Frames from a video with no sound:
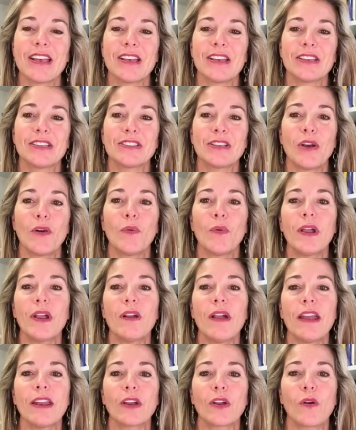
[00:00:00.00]
So we're
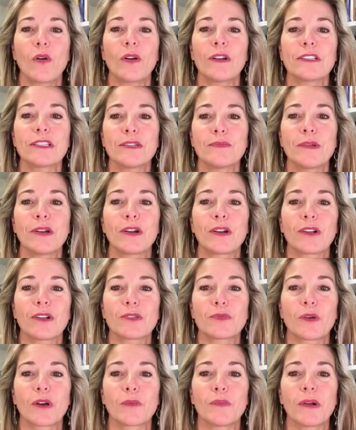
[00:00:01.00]
on A Course in Miracles
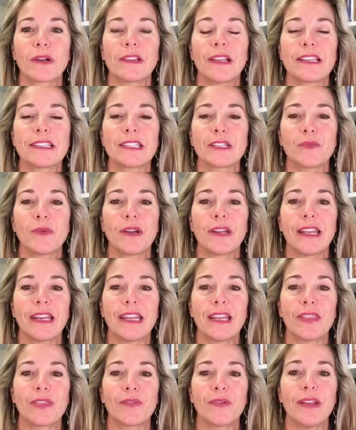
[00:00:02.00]
workbook lesson
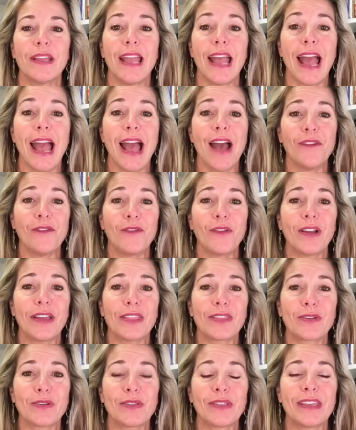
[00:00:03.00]
183, halfway
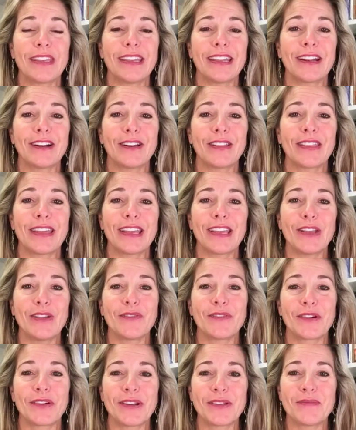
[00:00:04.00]
through the year. Thank you for
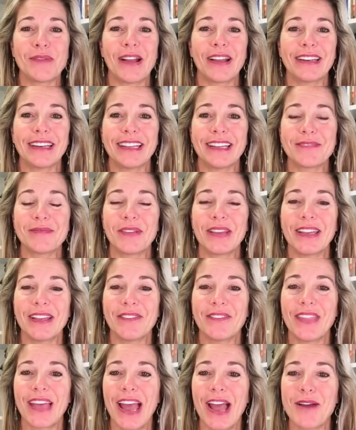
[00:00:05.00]
reminding me of
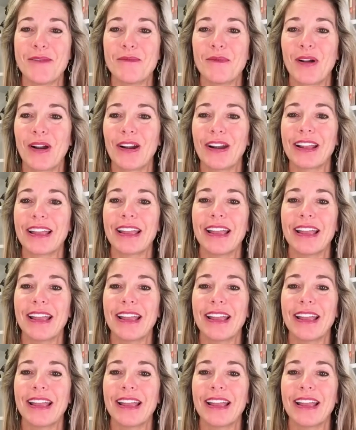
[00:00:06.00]
that, Mark.